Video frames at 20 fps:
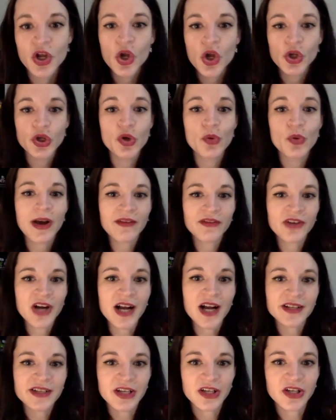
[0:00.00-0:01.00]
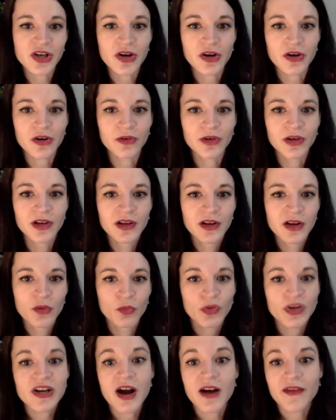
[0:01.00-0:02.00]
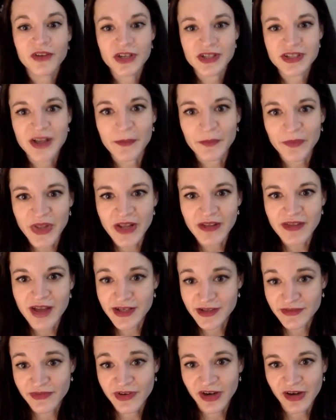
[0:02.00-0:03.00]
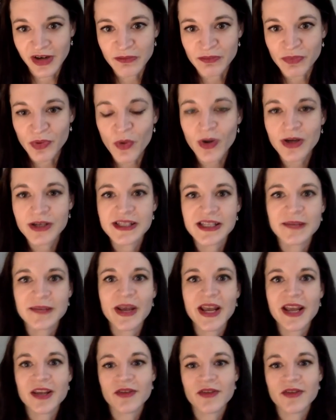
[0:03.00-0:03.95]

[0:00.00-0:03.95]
You have got to go recover something that's very important to me.